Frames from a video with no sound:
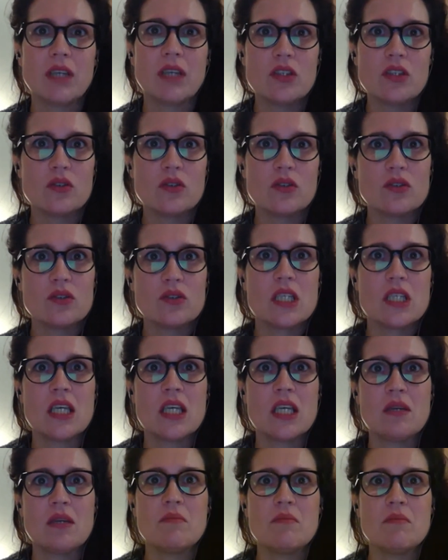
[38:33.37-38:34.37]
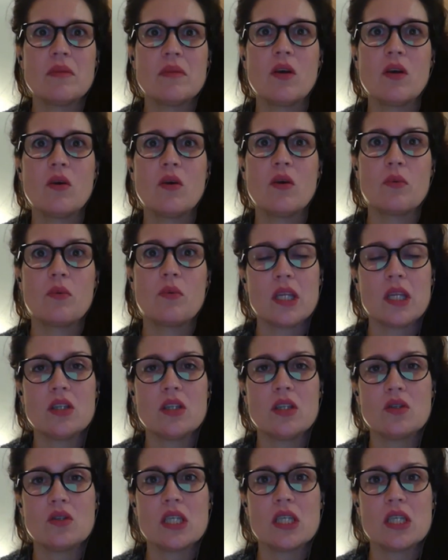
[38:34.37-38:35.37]
in your team or
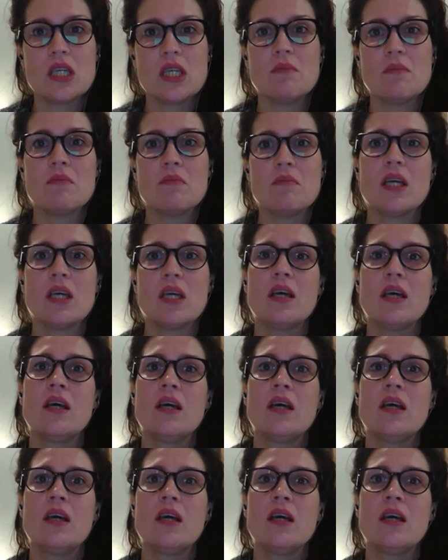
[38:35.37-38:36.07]
within your team